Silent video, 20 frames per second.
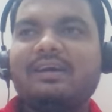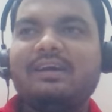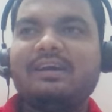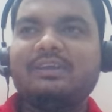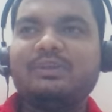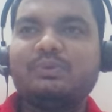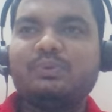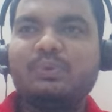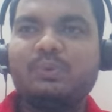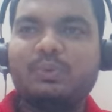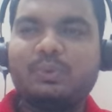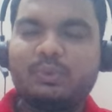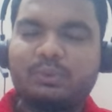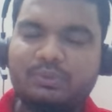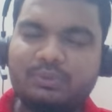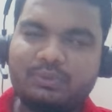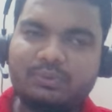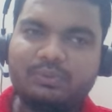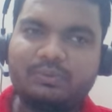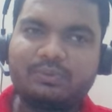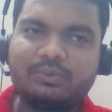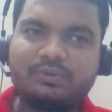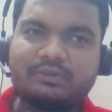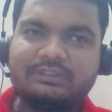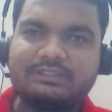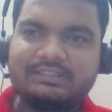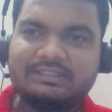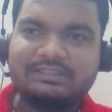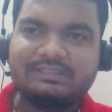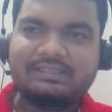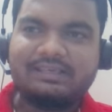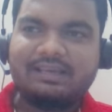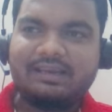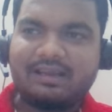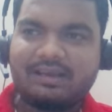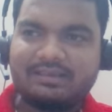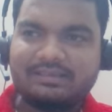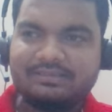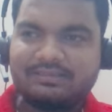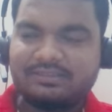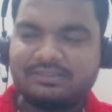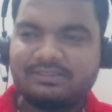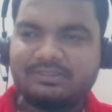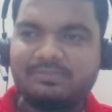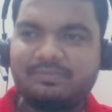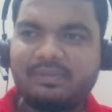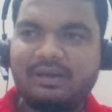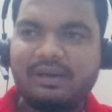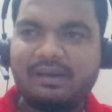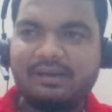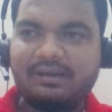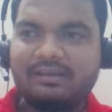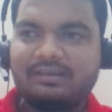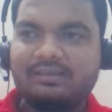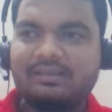you go through questions and answers, but